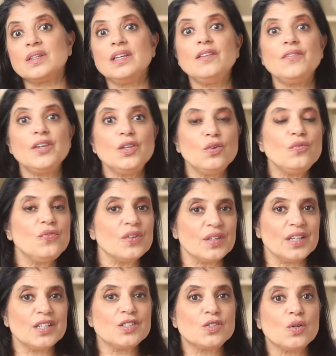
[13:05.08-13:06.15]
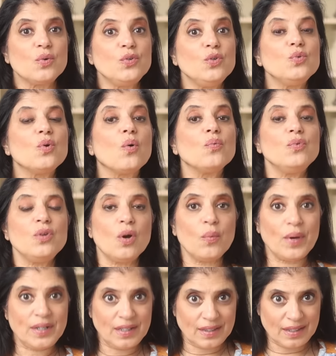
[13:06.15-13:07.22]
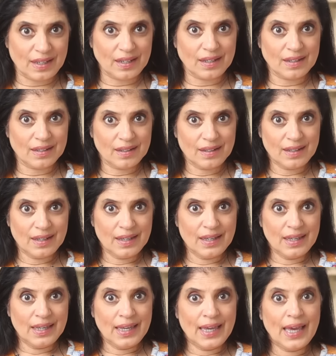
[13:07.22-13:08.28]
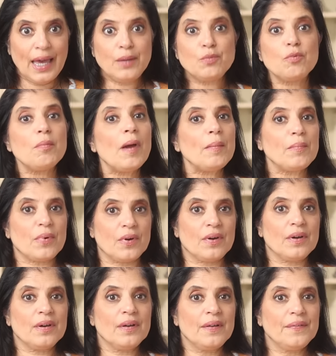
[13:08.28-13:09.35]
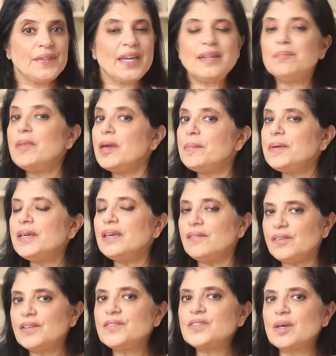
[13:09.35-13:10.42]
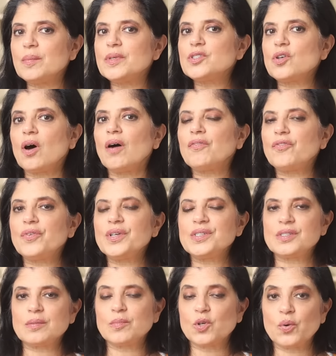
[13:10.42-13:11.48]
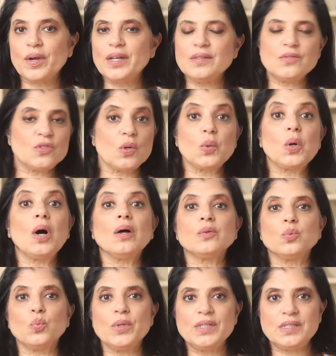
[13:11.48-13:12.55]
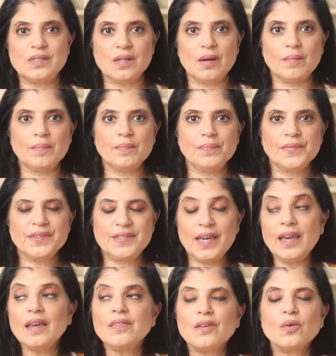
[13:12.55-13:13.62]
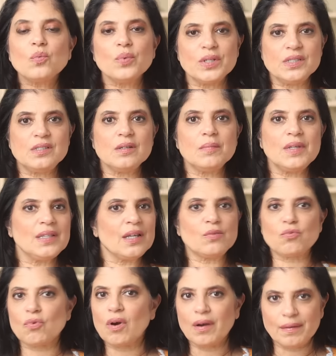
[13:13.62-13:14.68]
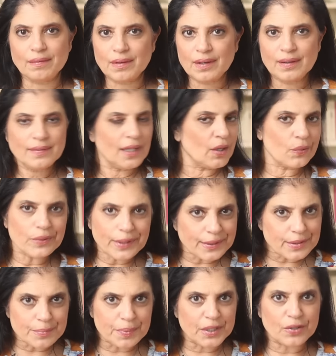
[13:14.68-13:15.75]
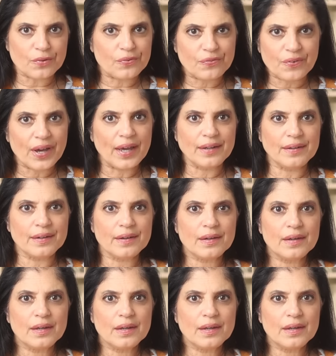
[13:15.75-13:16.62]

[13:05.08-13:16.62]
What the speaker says: leaving you feeling as though you don't know anything. And remember that maybe even if someone's offering some great so-called wisdom, take their wisdom and then run. They don't need to be your friend.